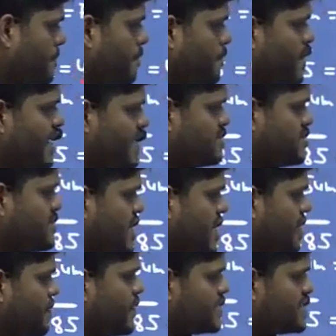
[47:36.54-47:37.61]
plus
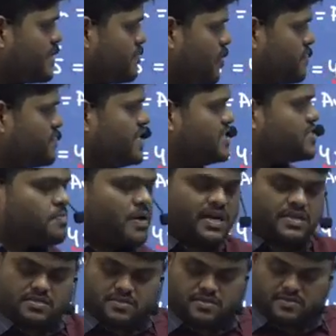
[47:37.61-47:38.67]
the sum of these
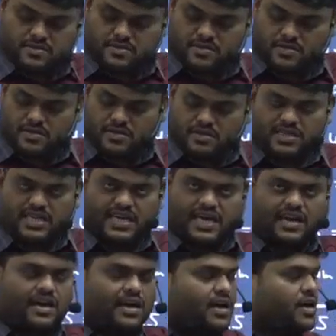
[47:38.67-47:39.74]
marks. Okay?
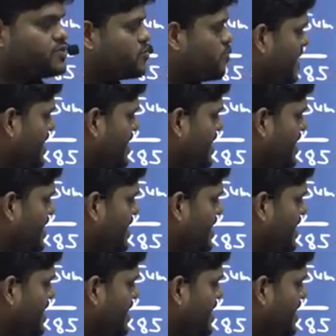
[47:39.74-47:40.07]
So by